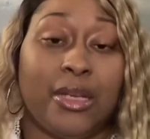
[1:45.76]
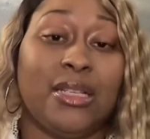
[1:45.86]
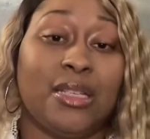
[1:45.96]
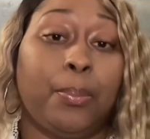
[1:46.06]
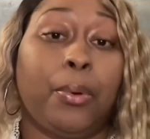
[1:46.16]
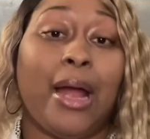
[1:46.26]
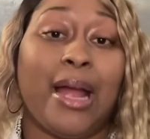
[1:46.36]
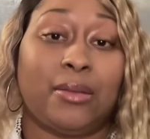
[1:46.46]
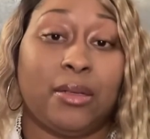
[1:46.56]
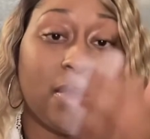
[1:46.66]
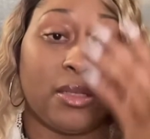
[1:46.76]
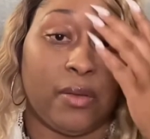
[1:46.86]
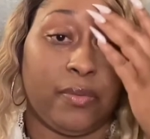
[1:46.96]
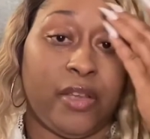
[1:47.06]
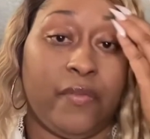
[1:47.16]
is a practice
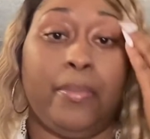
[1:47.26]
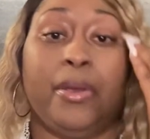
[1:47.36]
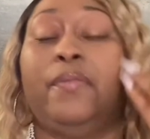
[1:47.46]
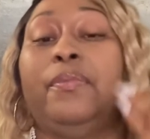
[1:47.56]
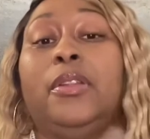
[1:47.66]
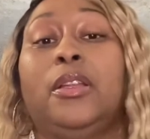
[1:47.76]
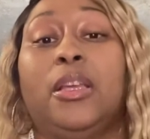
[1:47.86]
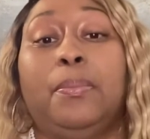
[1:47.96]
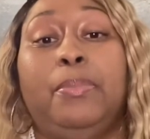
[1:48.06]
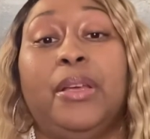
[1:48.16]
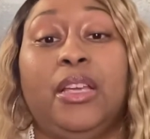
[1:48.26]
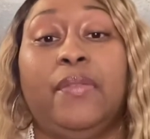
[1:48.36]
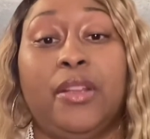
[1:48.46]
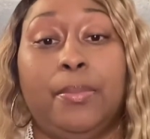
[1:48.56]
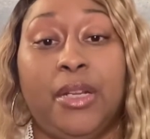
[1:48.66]
of giving the
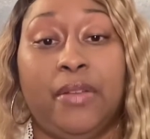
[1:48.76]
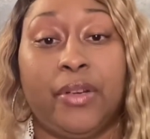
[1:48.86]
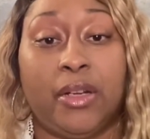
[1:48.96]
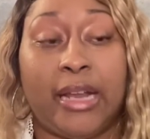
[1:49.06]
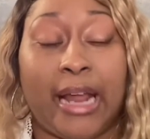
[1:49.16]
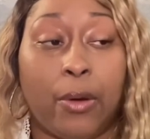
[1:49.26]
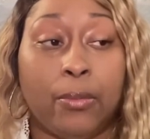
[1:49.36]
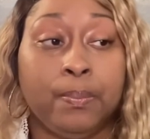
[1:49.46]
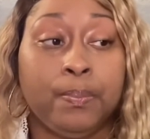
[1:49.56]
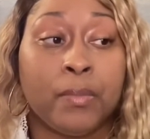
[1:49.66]
benefit of the doubt.